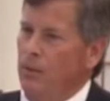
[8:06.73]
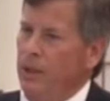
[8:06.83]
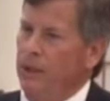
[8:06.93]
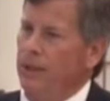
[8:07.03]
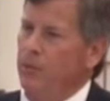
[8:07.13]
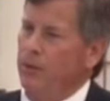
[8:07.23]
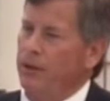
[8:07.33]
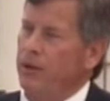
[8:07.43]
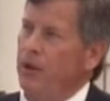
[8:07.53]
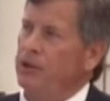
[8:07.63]
what
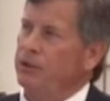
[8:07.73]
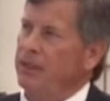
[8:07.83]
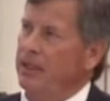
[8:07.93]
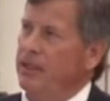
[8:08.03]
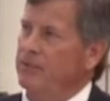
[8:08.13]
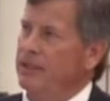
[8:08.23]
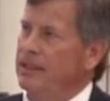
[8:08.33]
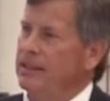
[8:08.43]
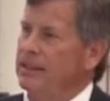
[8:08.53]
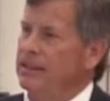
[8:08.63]
cost
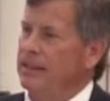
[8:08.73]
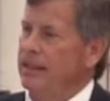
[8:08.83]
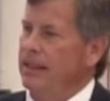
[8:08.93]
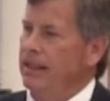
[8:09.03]
recovery is.